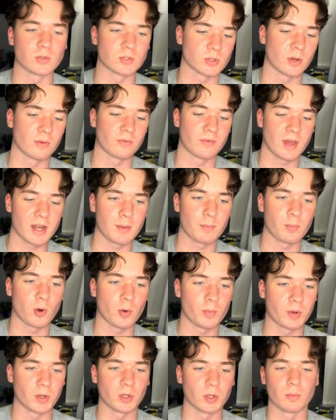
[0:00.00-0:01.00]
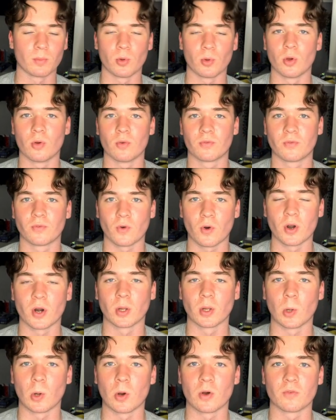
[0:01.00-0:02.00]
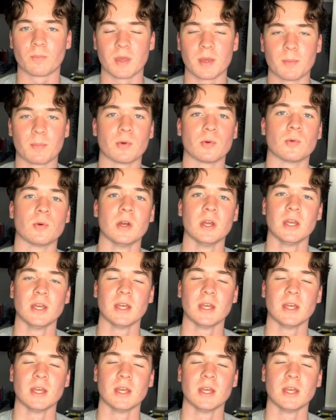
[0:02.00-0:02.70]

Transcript: so a very popular move for a lot of people.